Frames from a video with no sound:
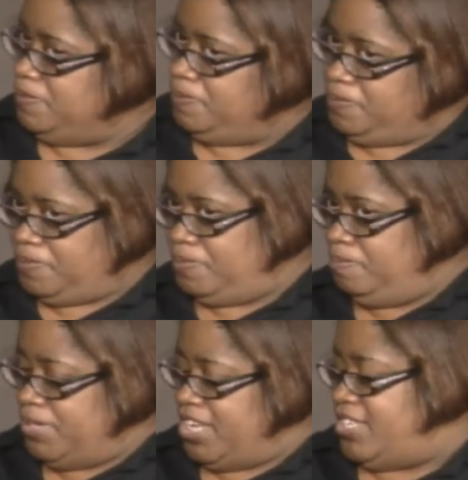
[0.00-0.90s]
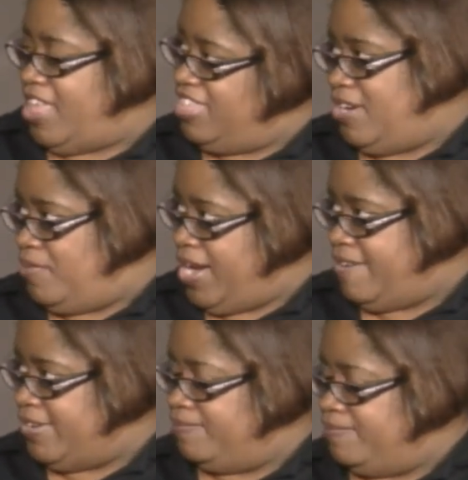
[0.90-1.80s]
okay. because they don't
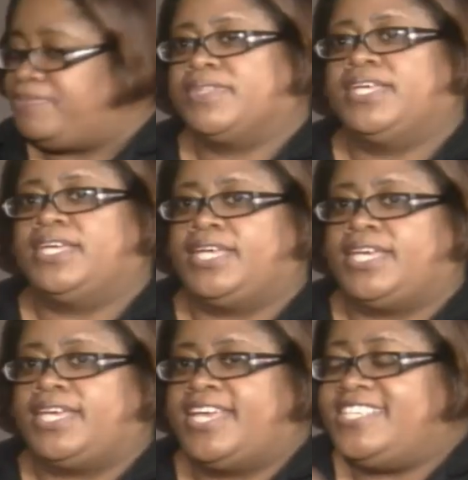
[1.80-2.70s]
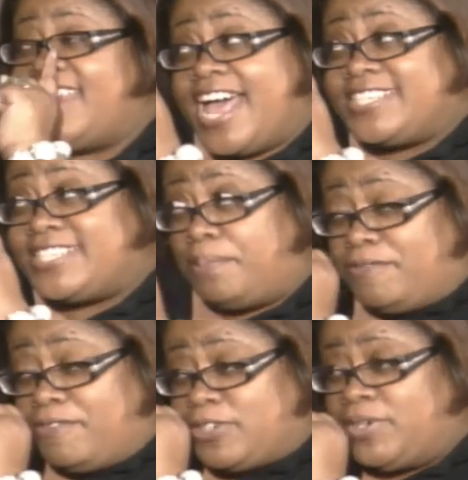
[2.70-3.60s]
have it. Mm -hmm. He said, ask the
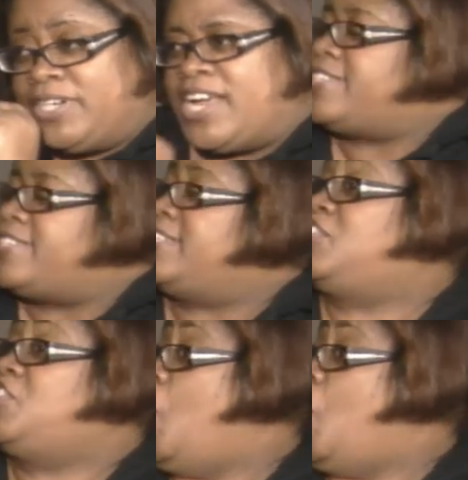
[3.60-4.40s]
people for $20. I says,